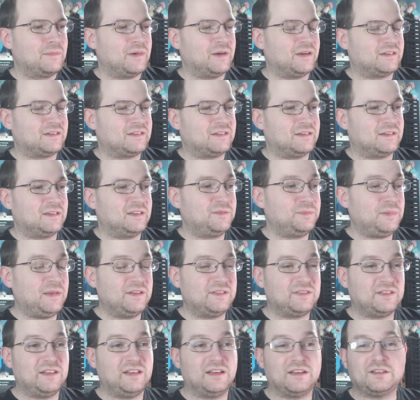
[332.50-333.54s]
but it's
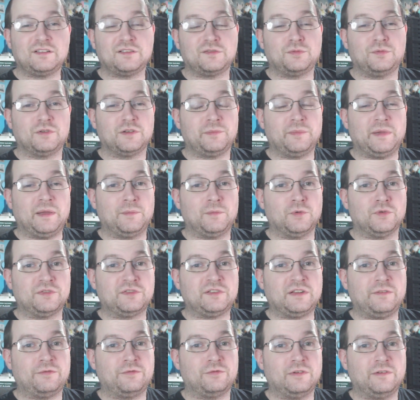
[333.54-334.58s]
basically I just want to make more
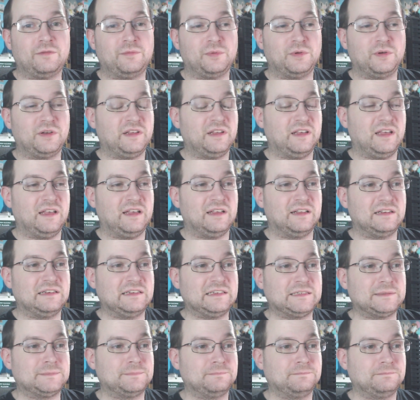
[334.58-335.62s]
stuff for everybody,
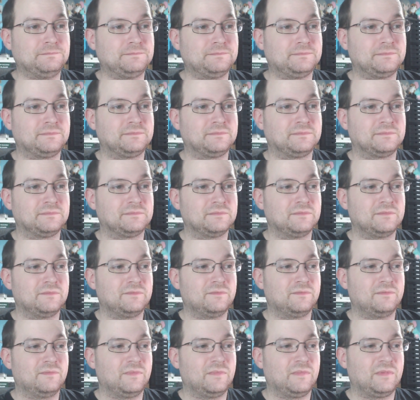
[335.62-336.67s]
and
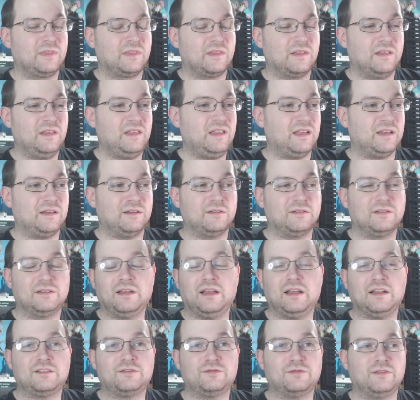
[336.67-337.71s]
yeah,
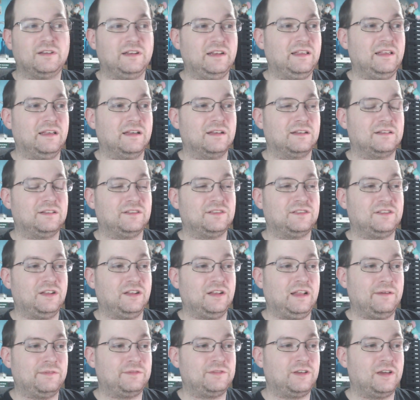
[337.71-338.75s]
that's really it. I just
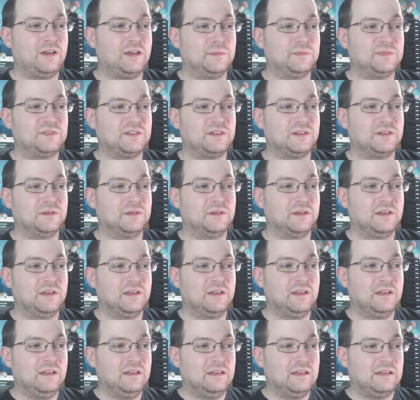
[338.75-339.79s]
don't have time. So
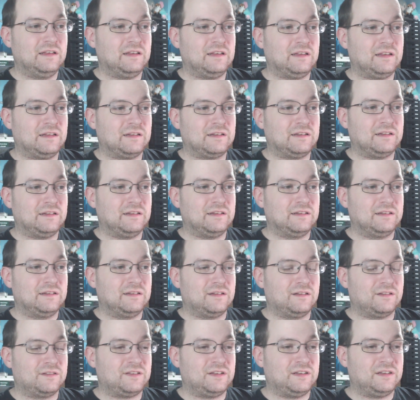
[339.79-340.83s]
uh,
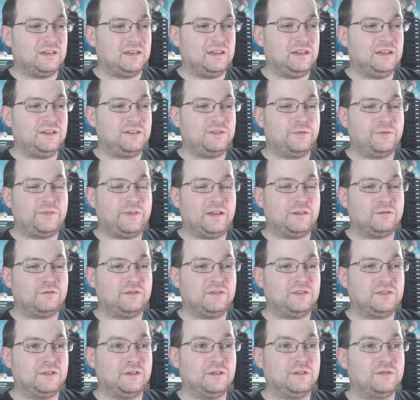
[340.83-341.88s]
I said it is for
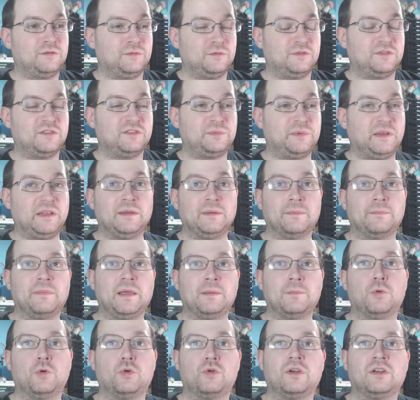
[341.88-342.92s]
Fantasy series would just be a
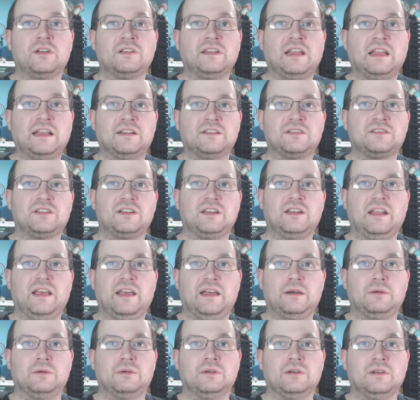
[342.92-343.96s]
bit more condensed
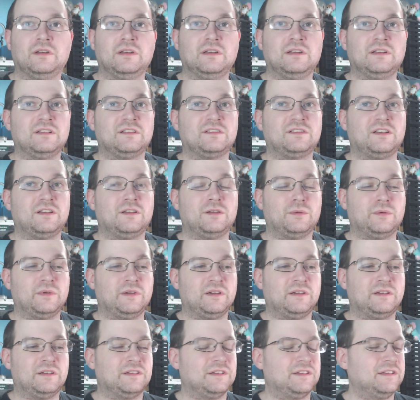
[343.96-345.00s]
now.
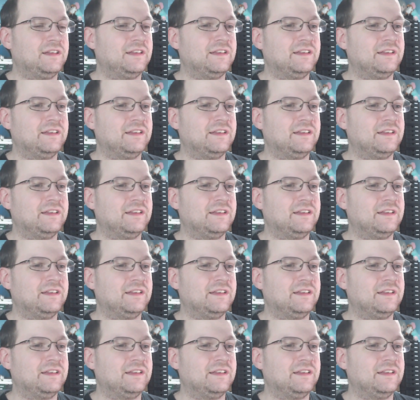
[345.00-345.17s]
So